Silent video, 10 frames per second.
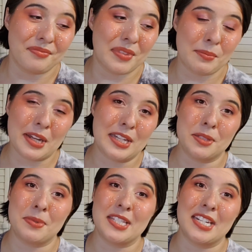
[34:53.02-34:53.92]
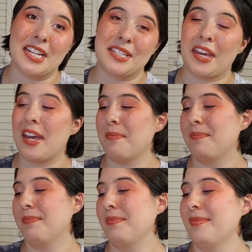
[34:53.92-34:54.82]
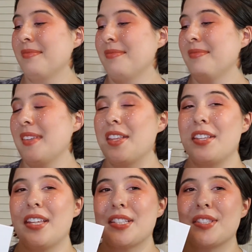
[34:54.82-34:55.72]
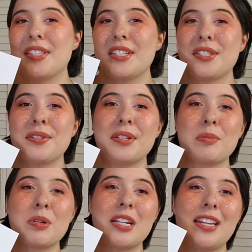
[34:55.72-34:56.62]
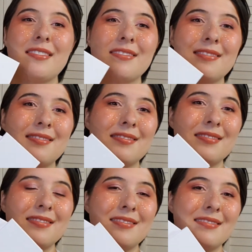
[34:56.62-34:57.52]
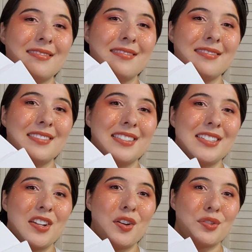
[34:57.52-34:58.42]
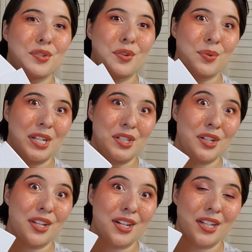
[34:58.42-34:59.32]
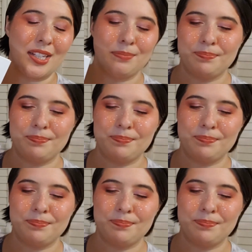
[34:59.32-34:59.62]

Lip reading: My husband's a nice guy. And these do look pretty. Not going to lie.